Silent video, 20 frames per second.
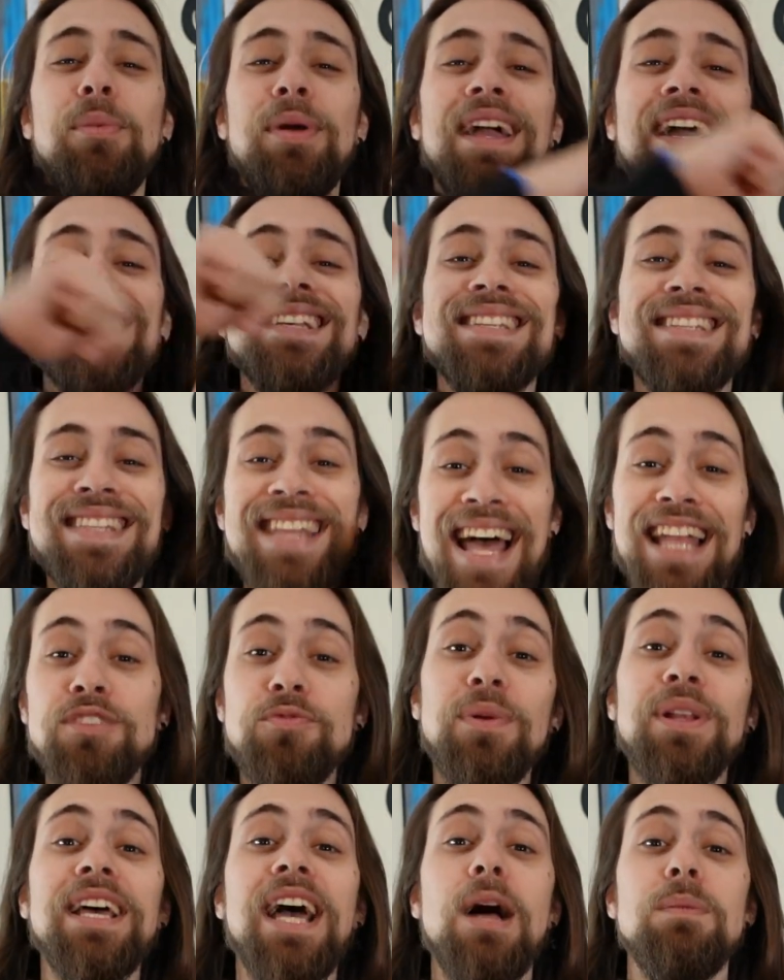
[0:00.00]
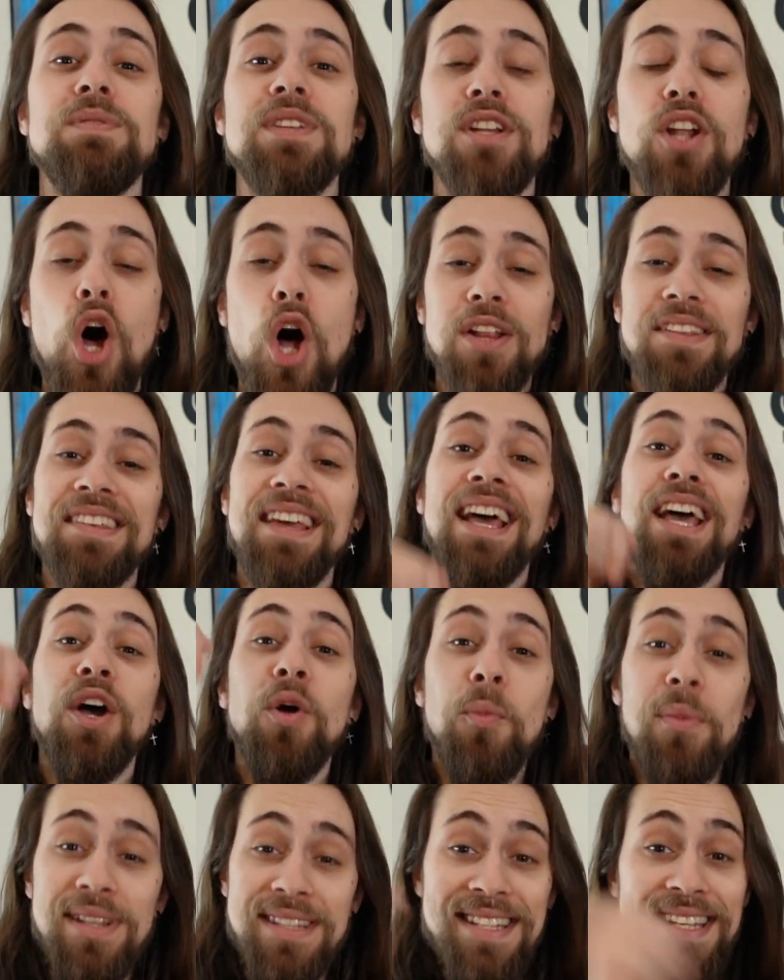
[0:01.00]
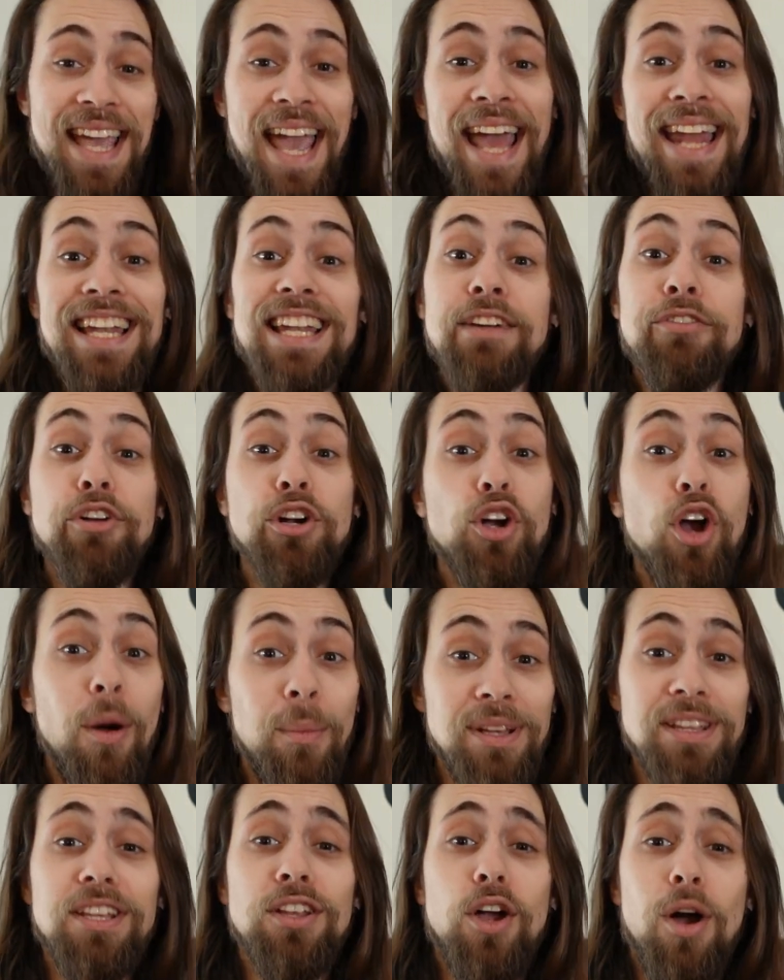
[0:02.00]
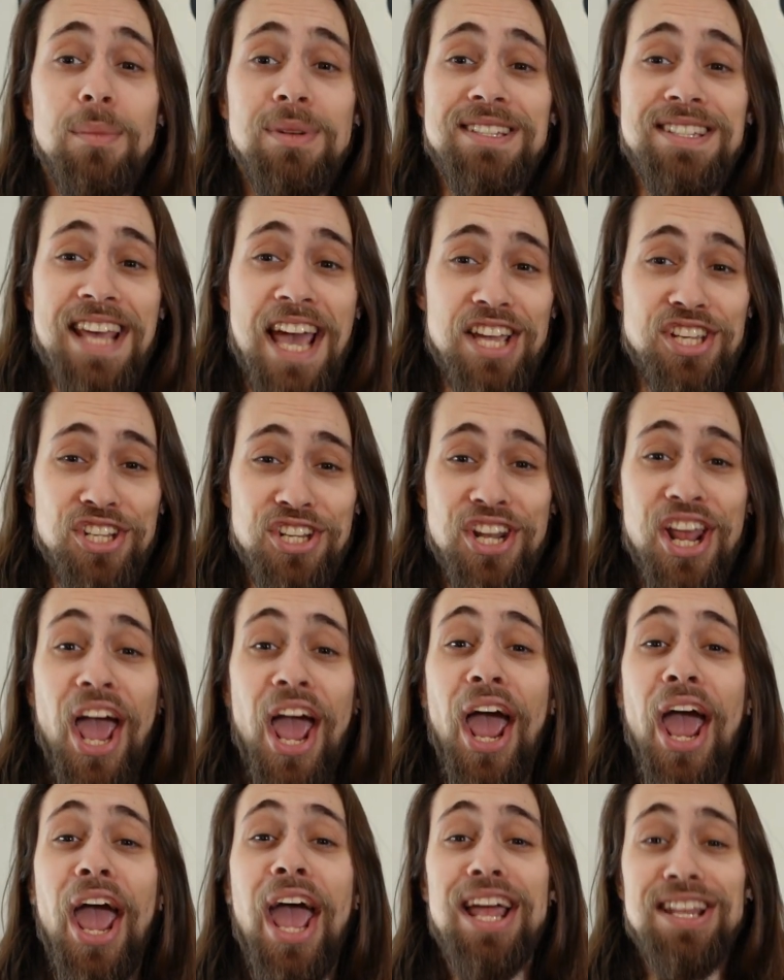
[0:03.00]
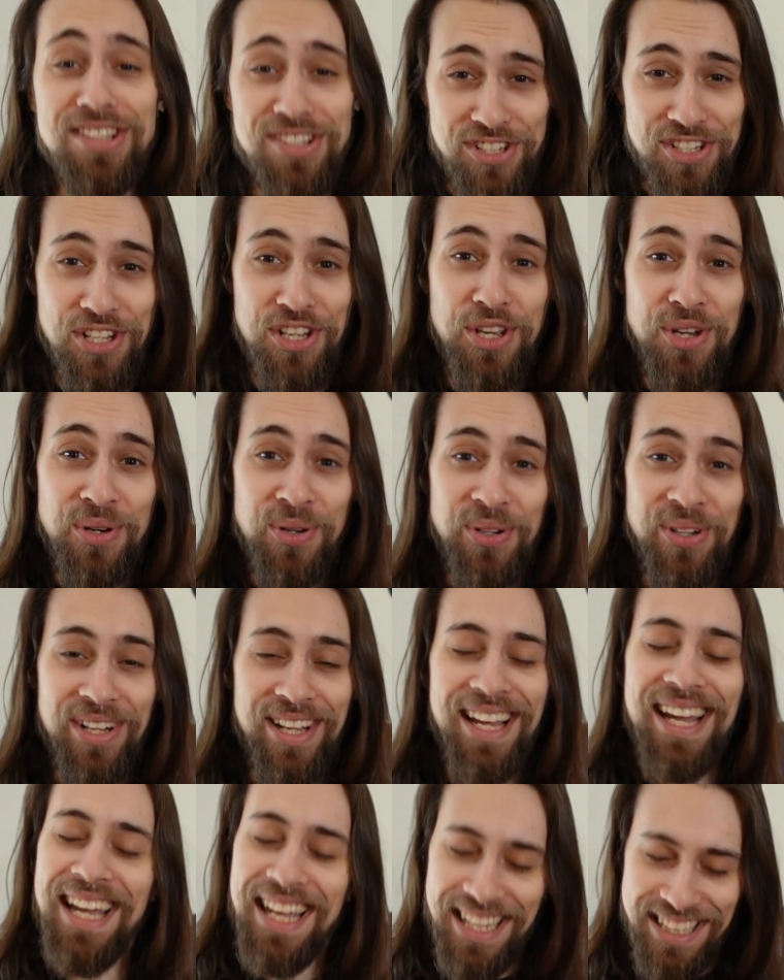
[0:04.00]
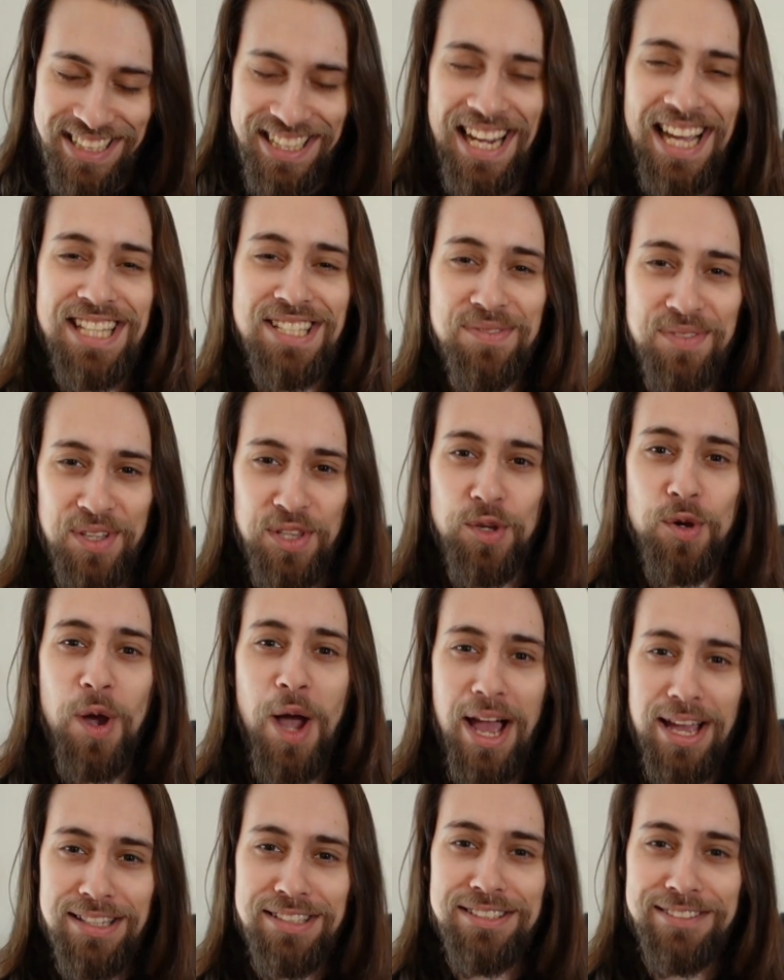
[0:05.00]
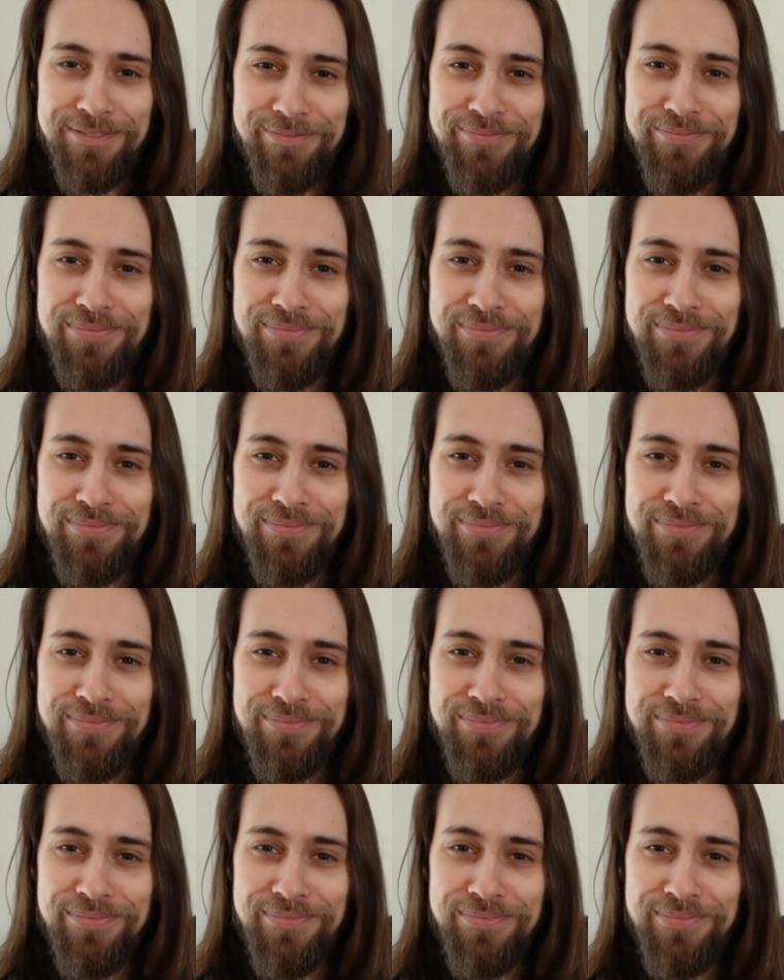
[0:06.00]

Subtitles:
because that really helps a lot. Once again, leave your comment in the comment section, and see you in the next video, guys.